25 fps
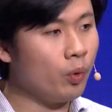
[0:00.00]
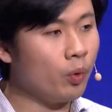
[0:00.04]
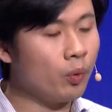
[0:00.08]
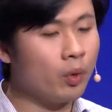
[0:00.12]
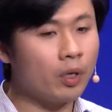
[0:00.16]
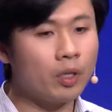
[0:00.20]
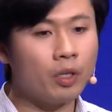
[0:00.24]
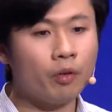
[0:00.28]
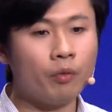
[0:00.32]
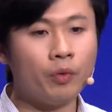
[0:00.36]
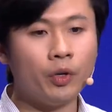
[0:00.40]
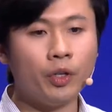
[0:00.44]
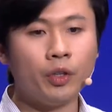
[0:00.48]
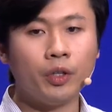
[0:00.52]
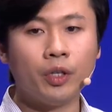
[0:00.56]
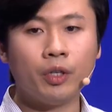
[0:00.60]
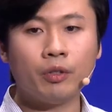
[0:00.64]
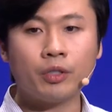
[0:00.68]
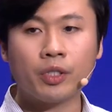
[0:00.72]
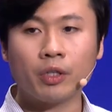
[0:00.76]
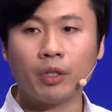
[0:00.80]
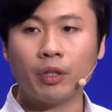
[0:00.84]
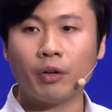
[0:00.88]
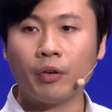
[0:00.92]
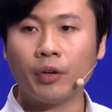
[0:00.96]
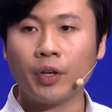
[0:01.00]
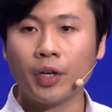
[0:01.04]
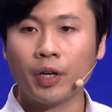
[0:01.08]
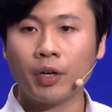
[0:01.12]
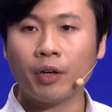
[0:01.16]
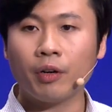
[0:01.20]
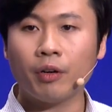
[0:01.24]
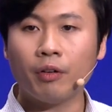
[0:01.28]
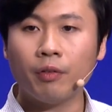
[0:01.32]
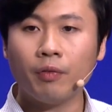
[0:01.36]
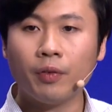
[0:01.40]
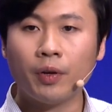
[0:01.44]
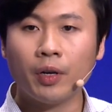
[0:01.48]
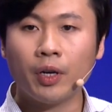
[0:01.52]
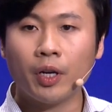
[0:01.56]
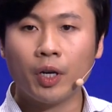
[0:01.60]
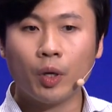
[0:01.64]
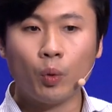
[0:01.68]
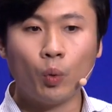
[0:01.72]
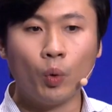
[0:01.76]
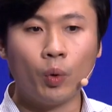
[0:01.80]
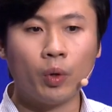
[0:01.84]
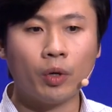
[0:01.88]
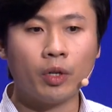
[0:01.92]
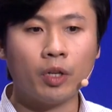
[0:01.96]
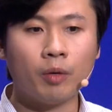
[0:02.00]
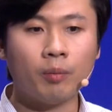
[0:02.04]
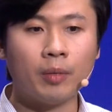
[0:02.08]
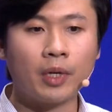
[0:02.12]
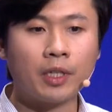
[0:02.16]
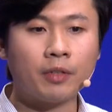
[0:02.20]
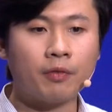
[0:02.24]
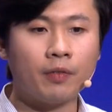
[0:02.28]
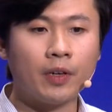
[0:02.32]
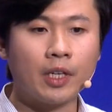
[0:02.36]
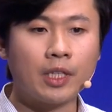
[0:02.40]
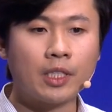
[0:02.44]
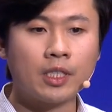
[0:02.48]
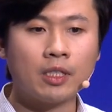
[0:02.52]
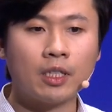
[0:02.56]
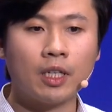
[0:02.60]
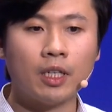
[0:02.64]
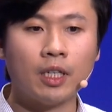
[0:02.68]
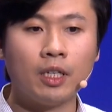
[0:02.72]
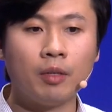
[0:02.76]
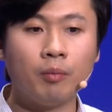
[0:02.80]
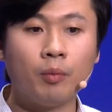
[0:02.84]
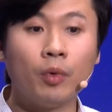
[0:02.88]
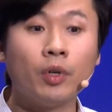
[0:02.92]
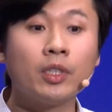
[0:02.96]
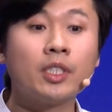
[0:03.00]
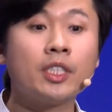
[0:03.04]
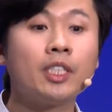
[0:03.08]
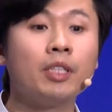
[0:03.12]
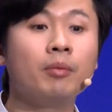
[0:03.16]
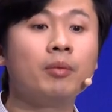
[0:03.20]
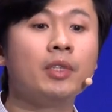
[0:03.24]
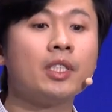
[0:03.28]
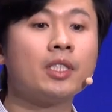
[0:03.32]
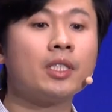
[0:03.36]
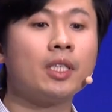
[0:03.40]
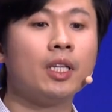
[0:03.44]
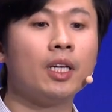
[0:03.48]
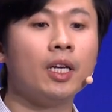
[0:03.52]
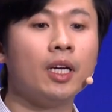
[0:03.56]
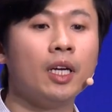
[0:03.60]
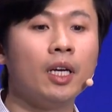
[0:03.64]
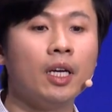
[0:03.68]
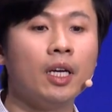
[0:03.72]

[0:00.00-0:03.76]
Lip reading: want to reduce the learning curve. We want to make things a little more seamlessly.